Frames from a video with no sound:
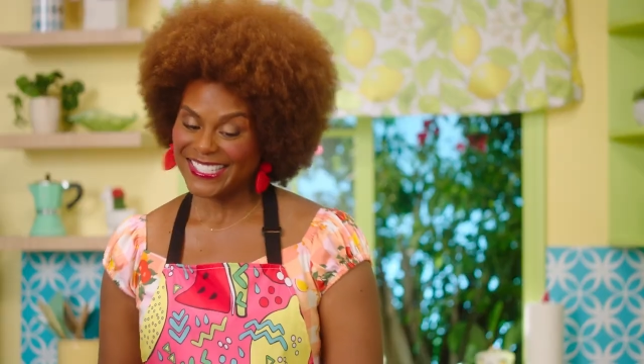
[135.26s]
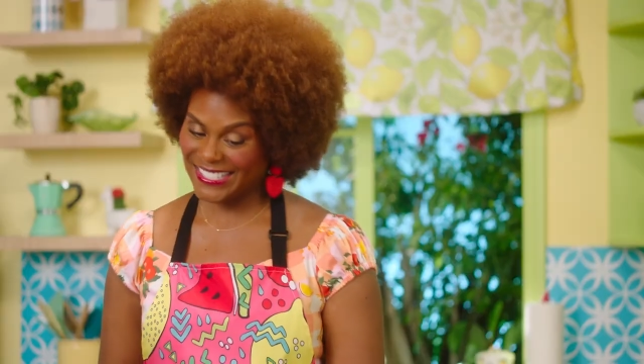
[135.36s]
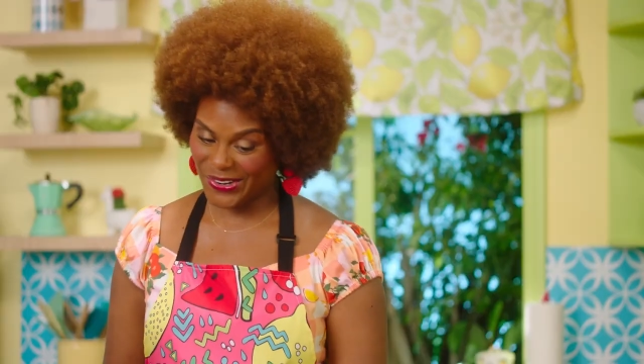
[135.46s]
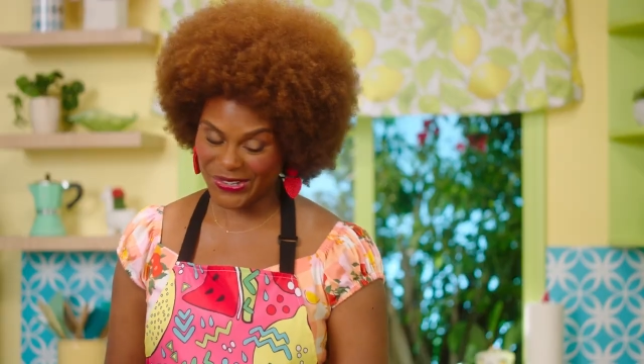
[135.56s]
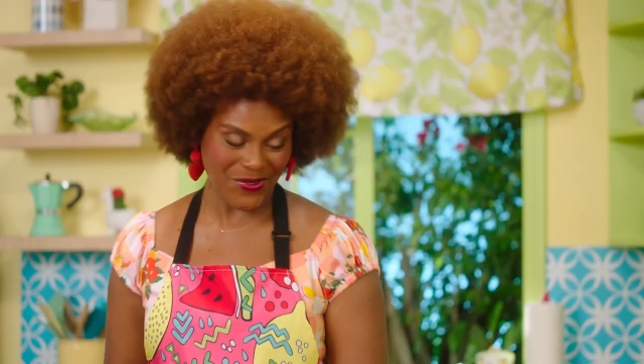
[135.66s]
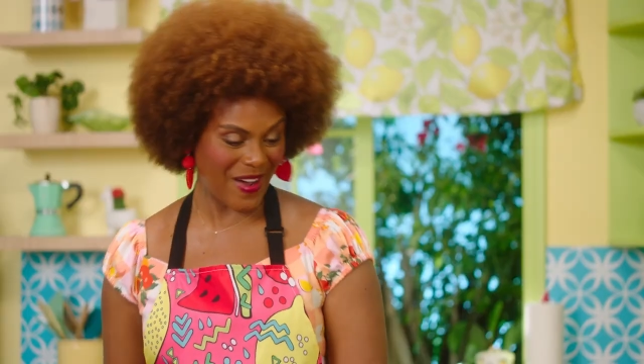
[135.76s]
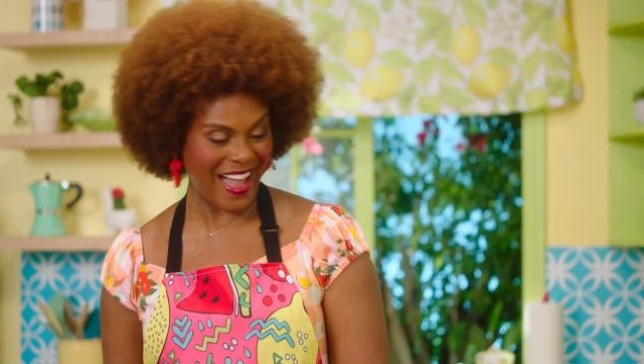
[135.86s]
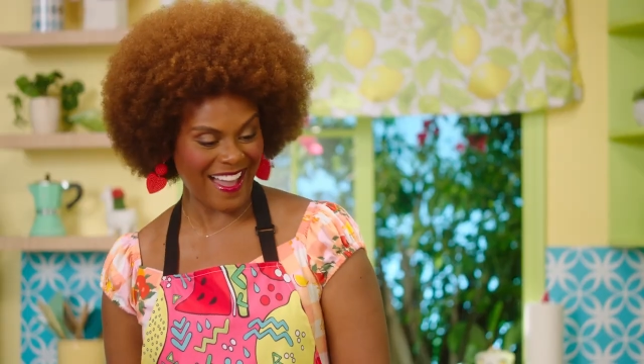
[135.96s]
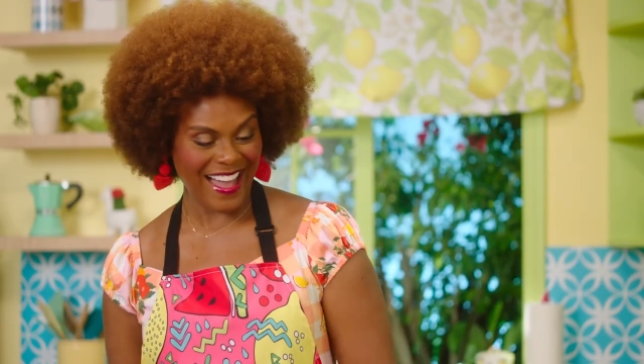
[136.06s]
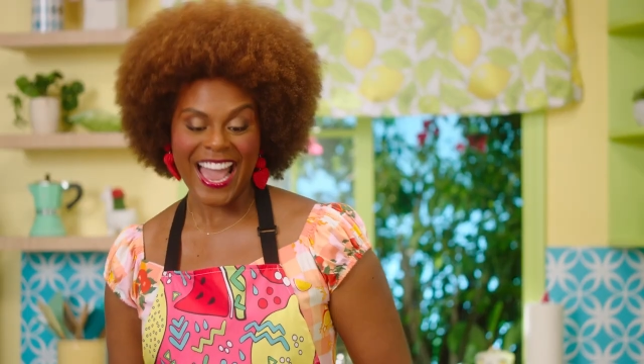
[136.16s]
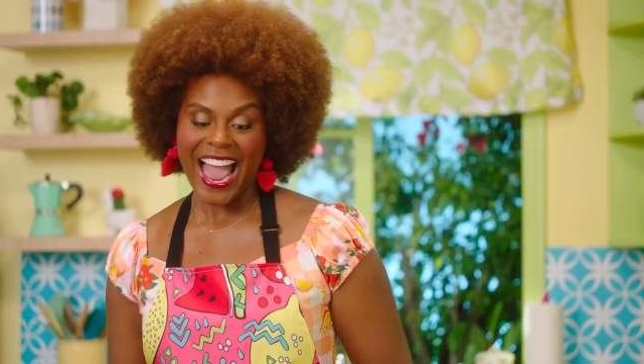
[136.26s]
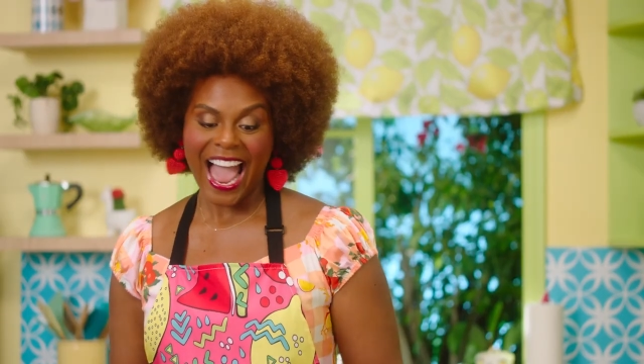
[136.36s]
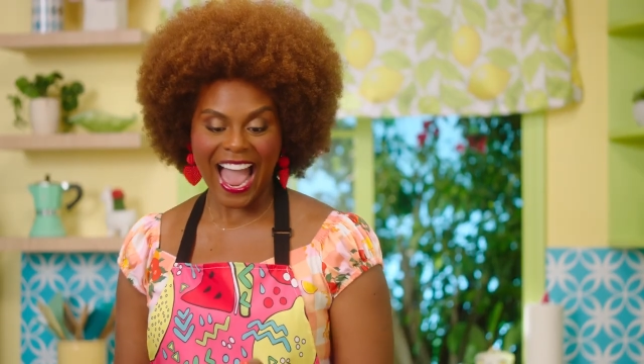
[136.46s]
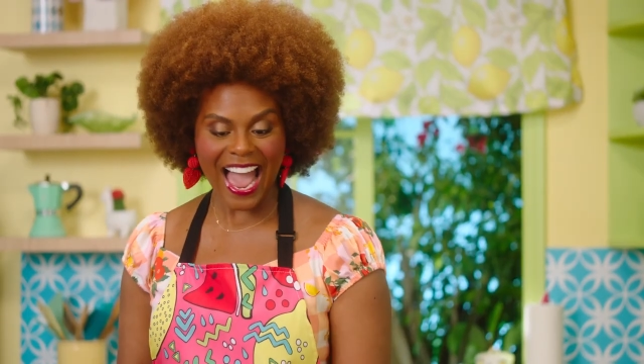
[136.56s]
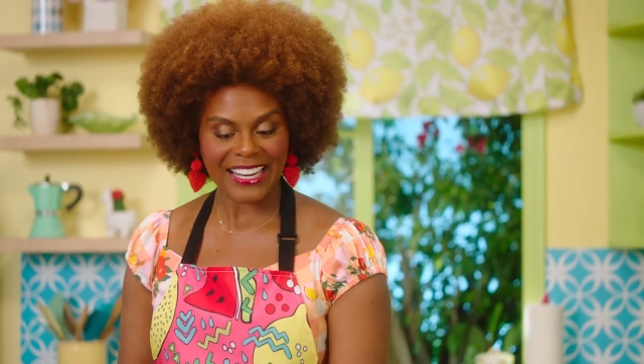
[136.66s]
So do I.
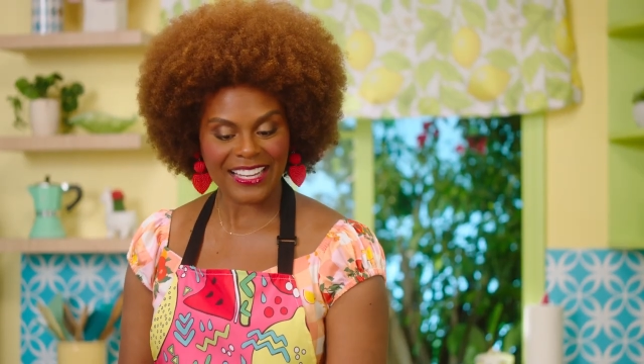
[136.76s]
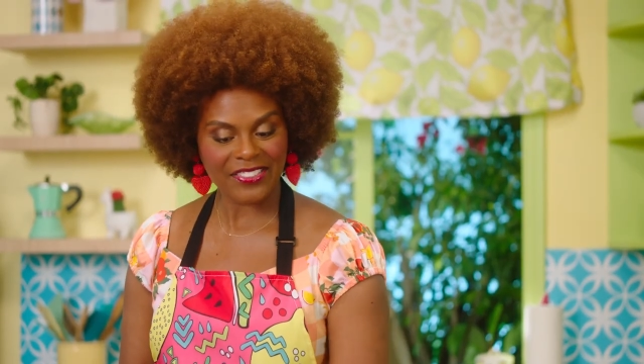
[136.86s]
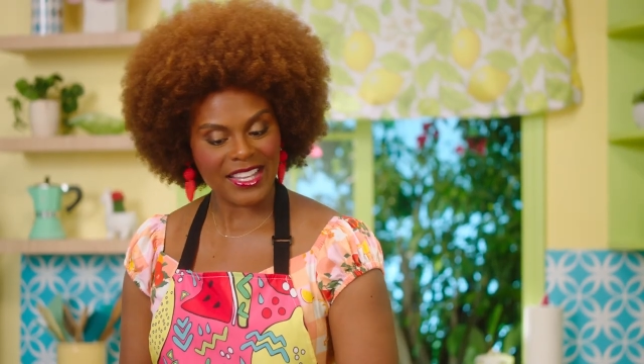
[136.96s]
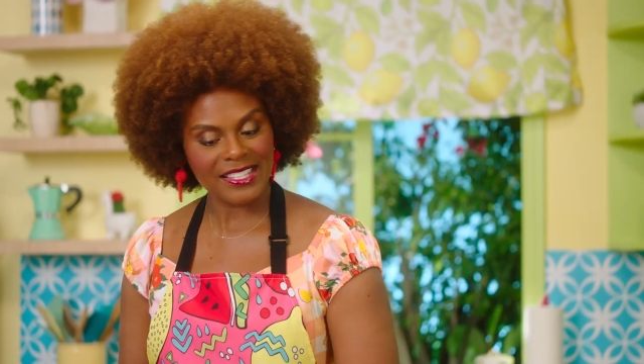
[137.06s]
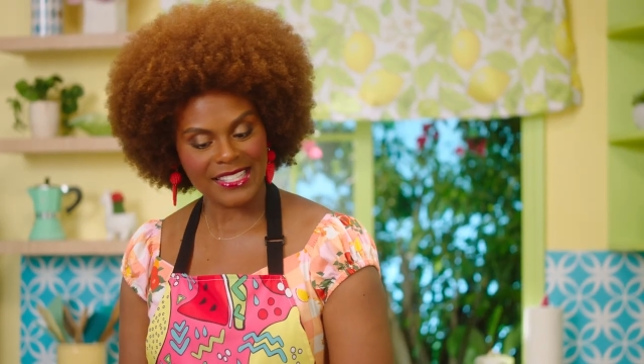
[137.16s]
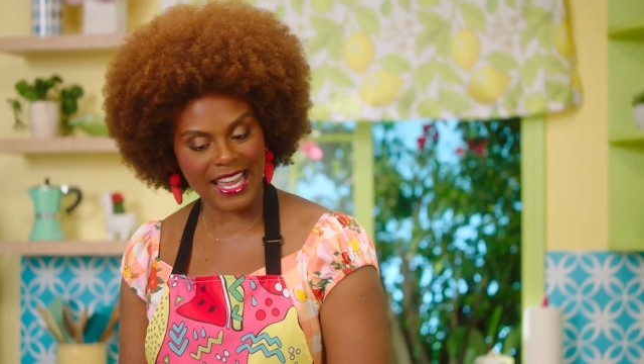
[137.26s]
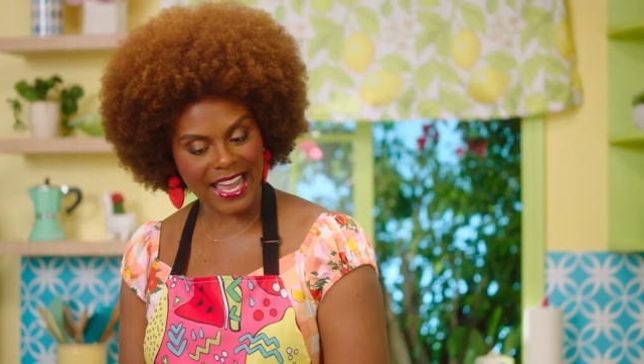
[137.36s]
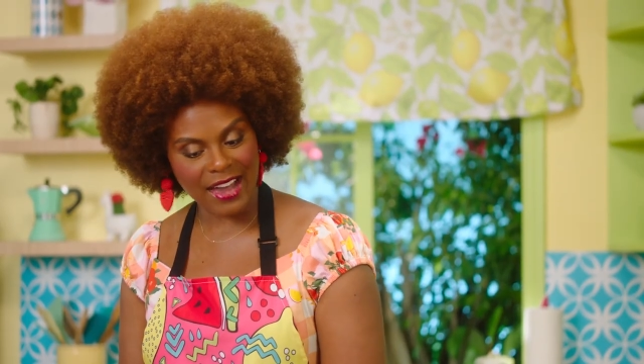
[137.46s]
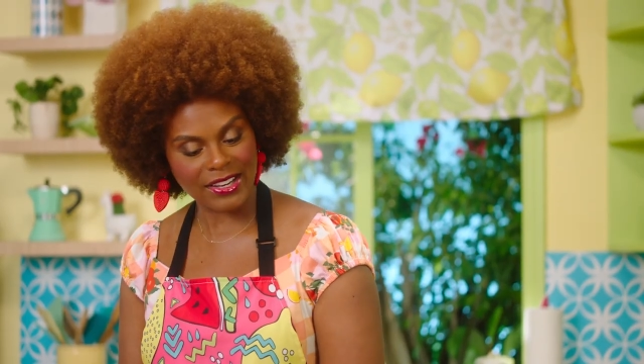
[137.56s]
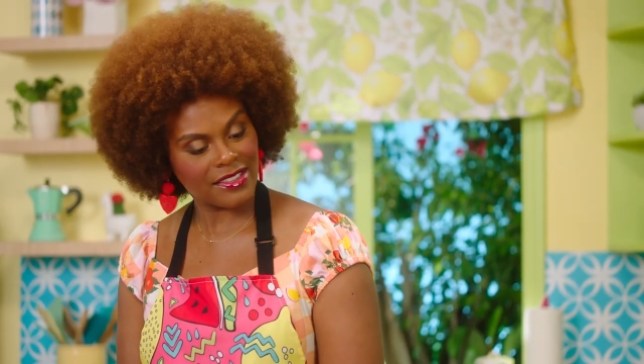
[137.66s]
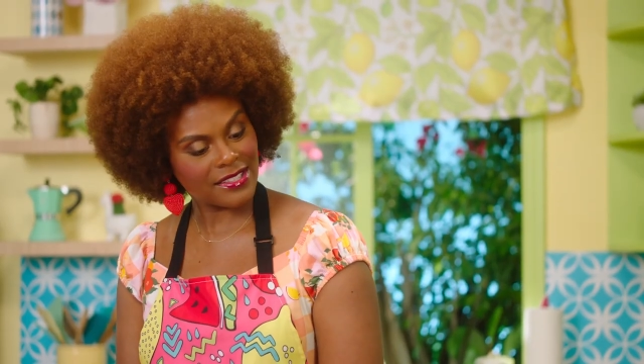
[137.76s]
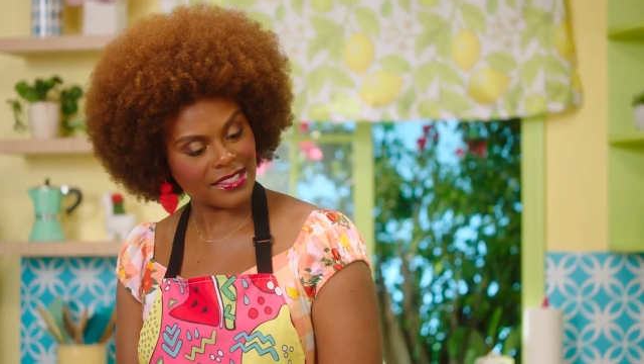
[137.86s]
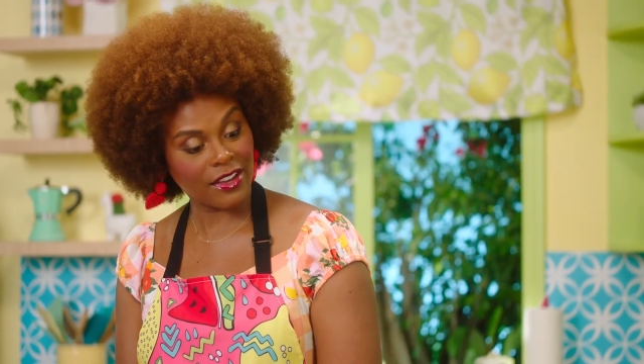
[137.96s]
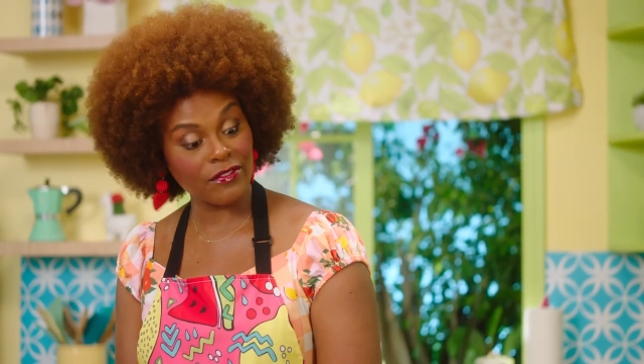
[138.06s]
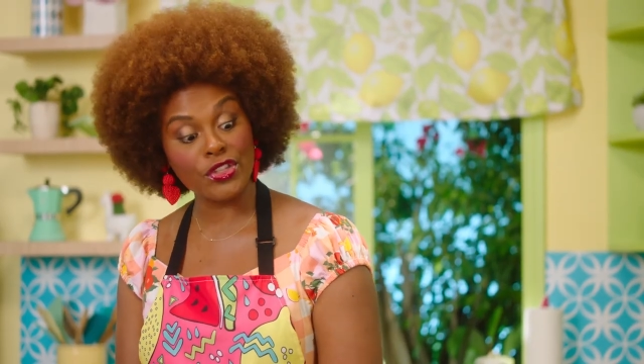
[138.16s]
I let these stay out in the
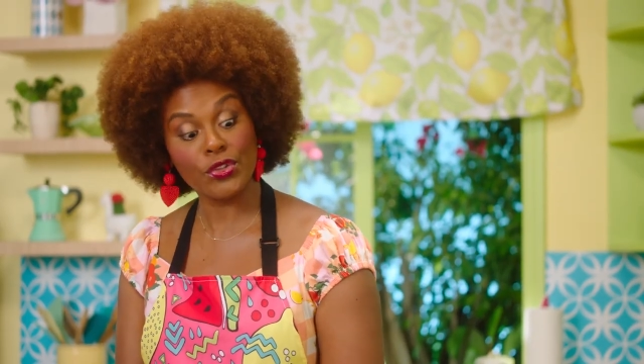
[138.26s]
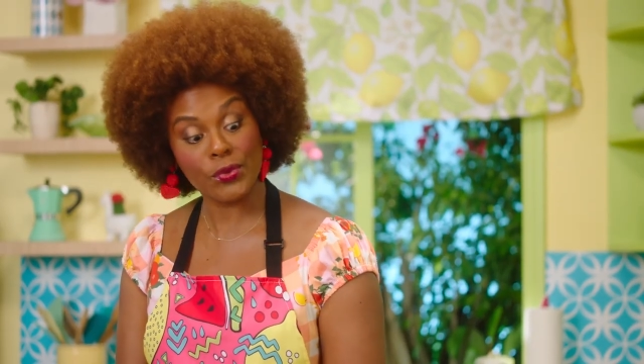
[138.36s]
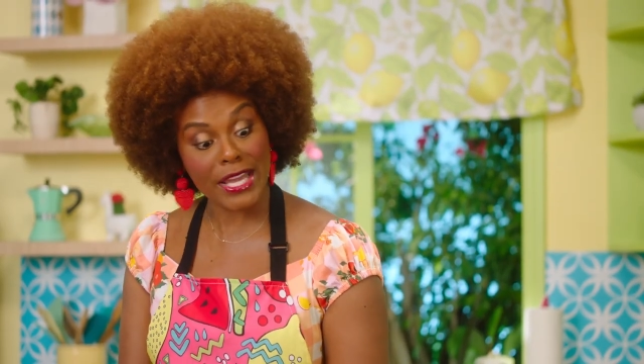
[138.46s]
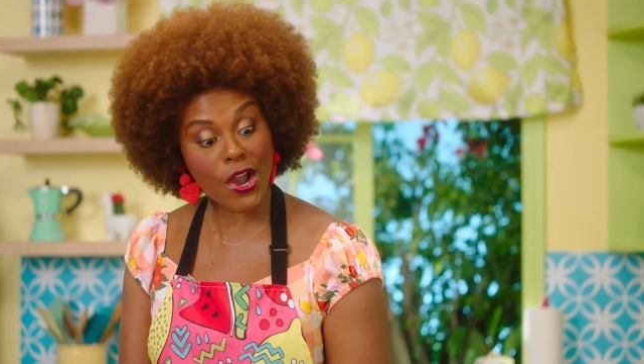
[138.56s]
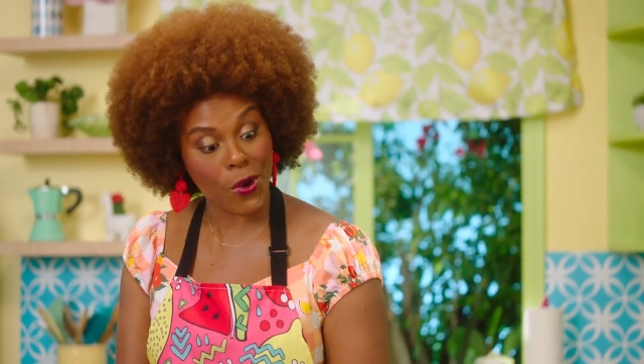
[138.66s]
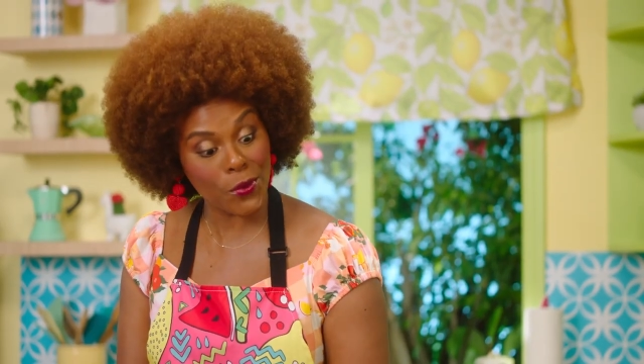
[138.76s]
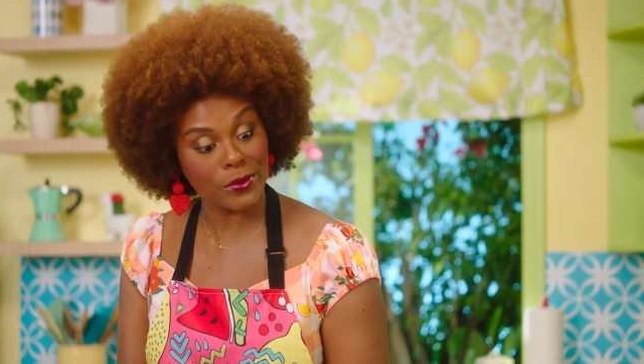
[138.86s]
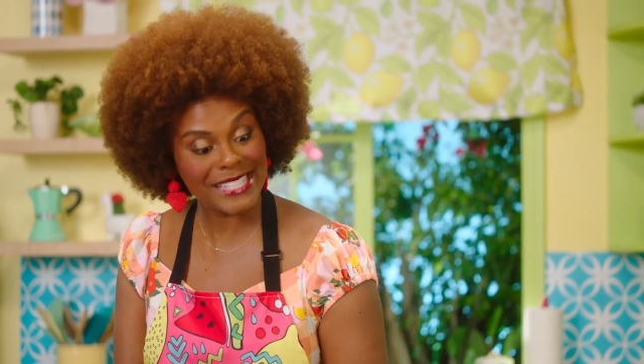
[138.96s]
sun for three whole